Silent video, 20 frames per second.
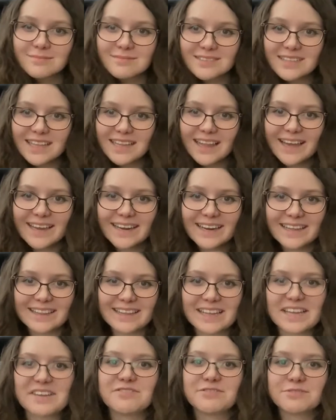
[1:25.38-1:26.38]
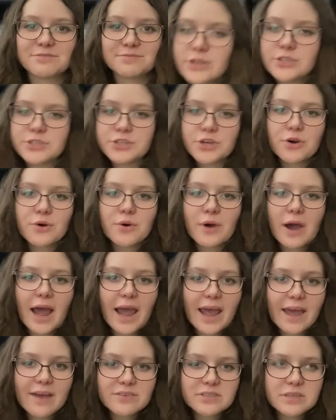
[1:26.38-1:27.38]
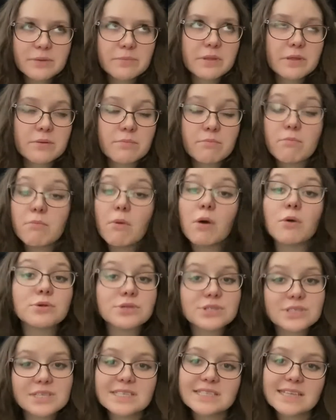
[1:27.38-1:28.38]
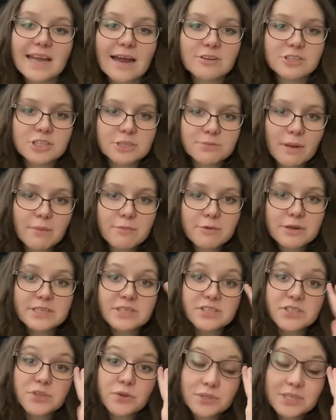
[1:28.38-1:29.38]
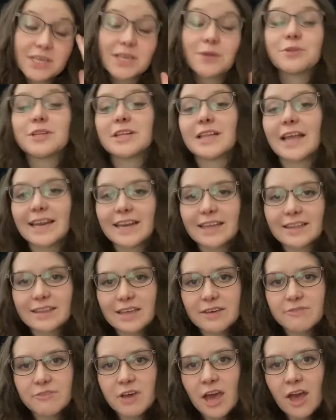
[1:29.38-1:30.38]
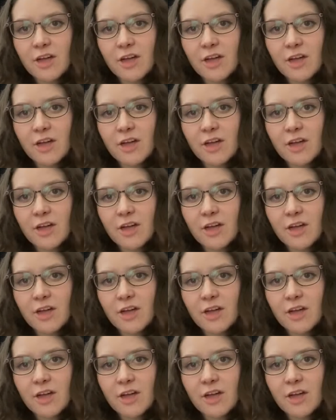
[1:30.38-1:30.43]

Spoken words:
The Lightning Thief. So I have some of the most nostalgic memories associated with The Lightning Thief.